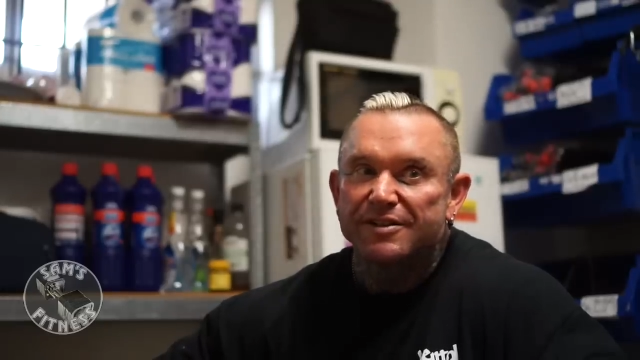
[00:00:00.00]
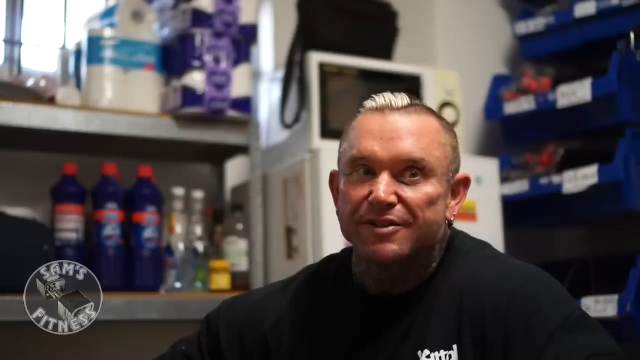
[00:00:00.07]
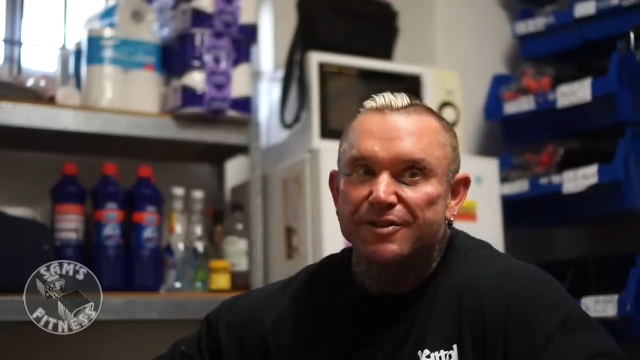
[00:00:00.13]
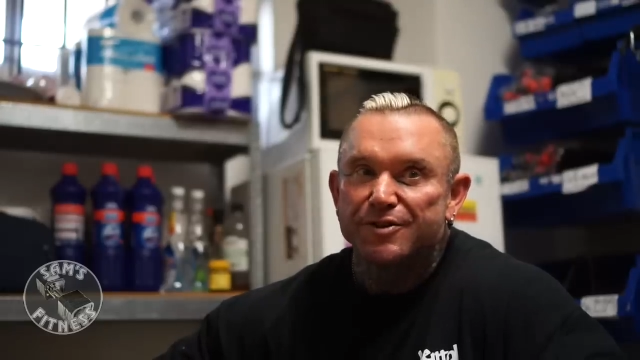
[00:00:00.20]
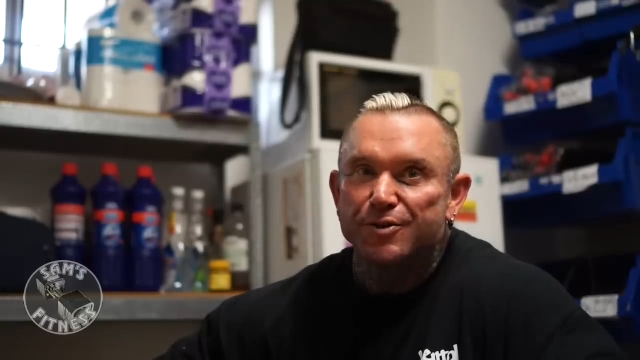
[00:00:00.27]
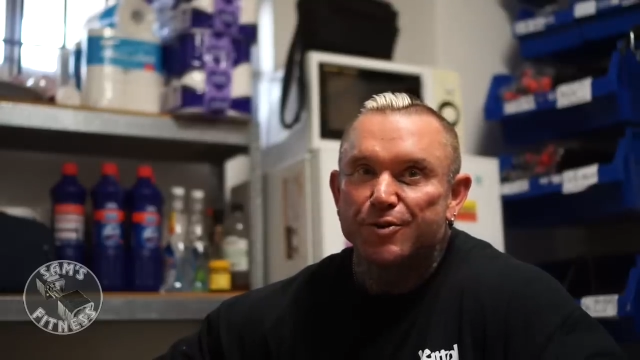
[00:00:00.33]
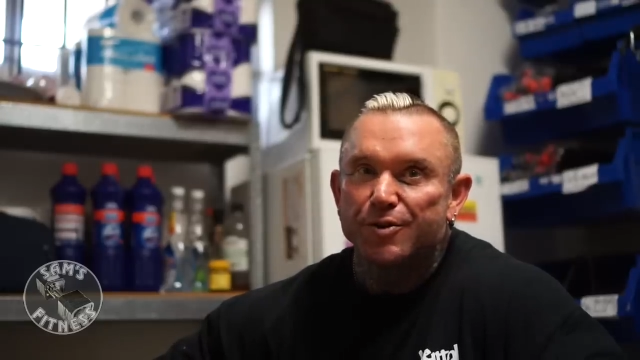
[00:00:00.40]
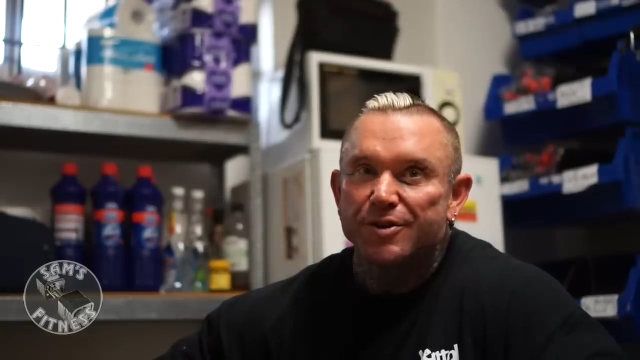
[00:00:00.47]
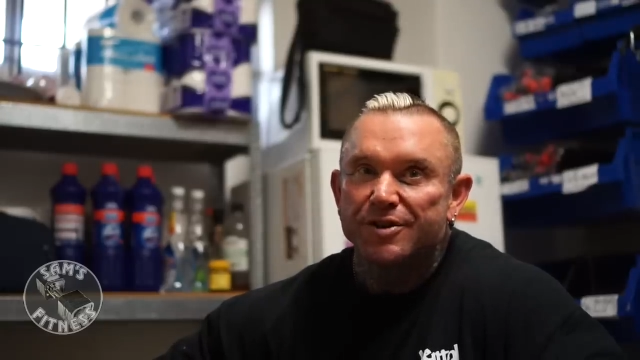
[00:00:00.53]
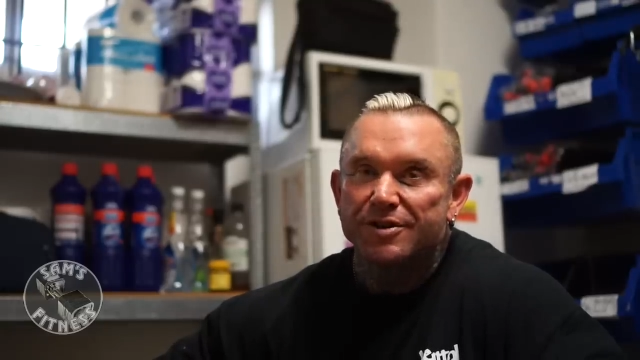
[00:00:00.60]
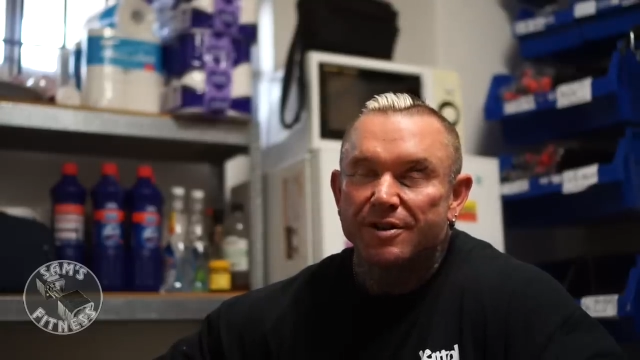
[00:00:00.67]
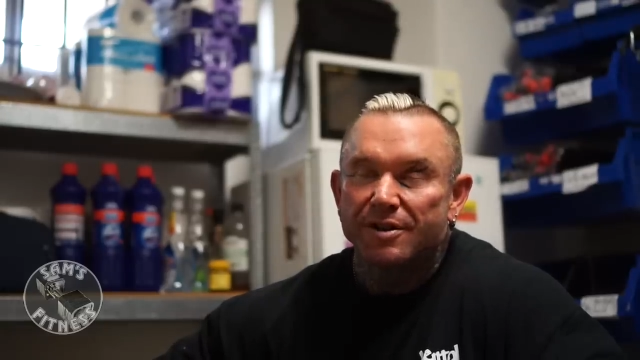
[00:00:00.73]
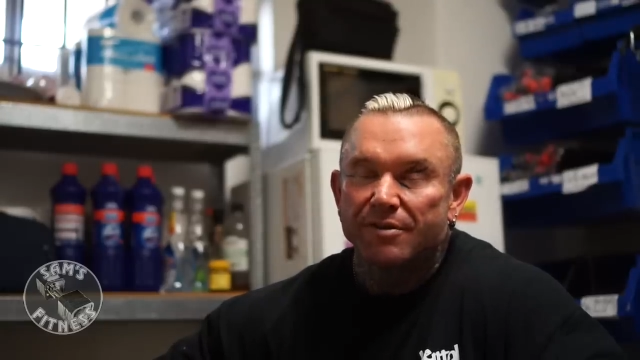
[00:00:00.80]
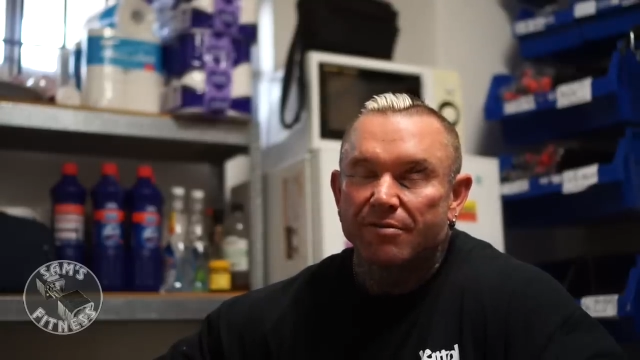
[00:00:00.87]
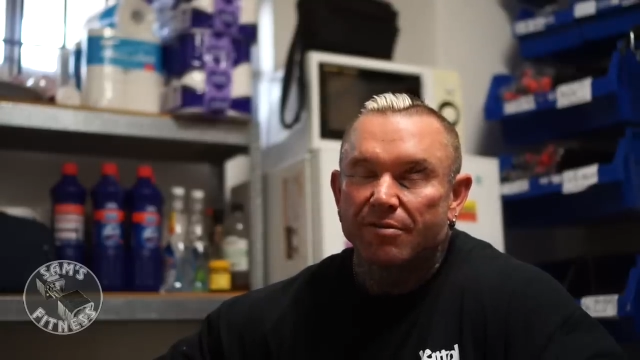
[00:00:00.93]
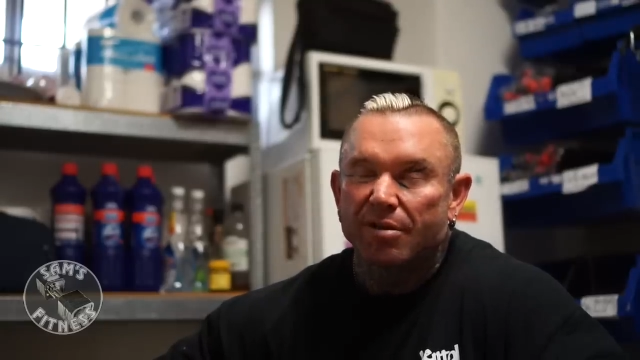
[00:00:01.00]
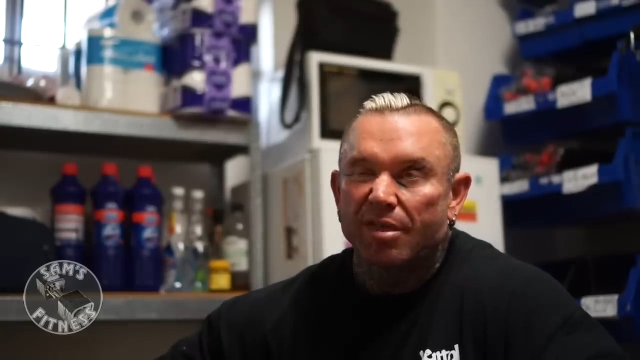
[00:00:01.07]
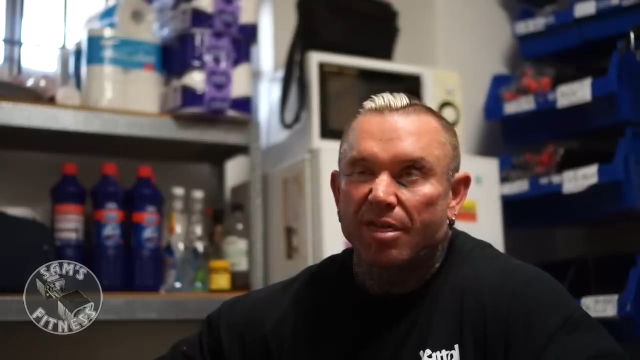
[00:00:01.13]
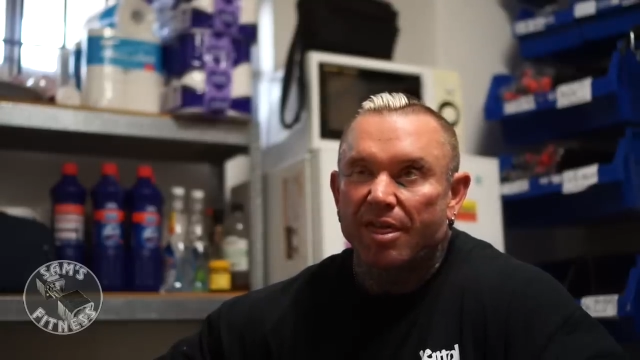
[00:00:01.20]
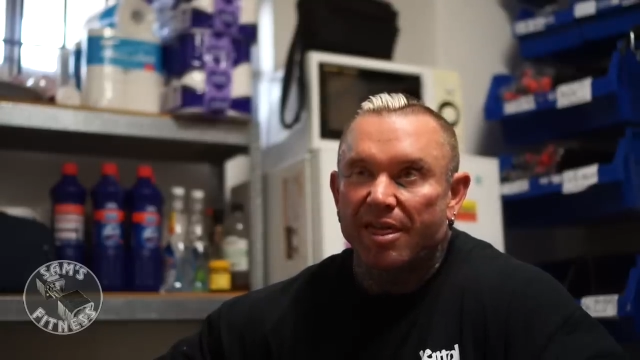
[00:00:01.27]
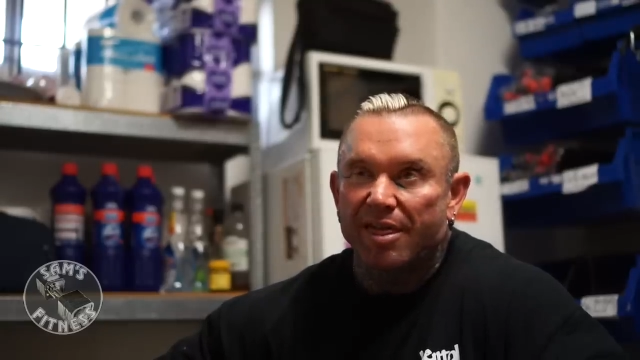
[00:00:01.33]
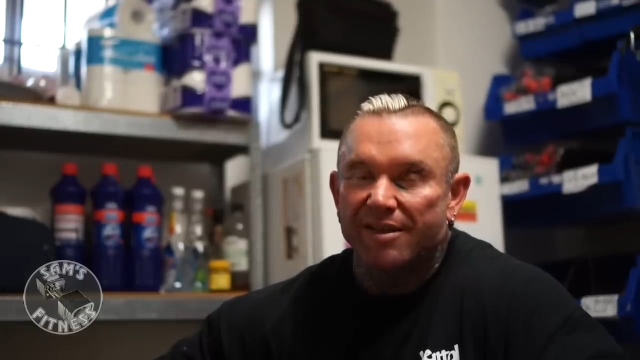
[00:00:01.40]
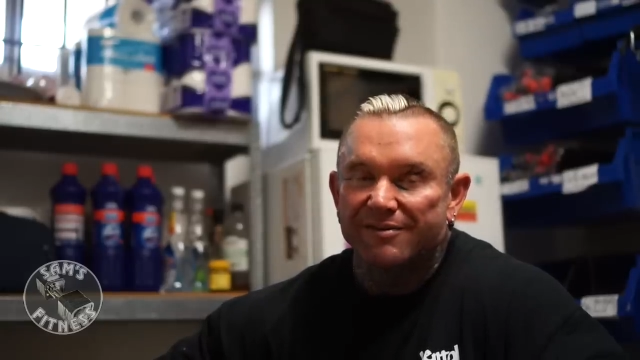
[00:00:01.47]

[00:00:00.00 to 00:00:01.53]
and sugars, you're like, Bleh.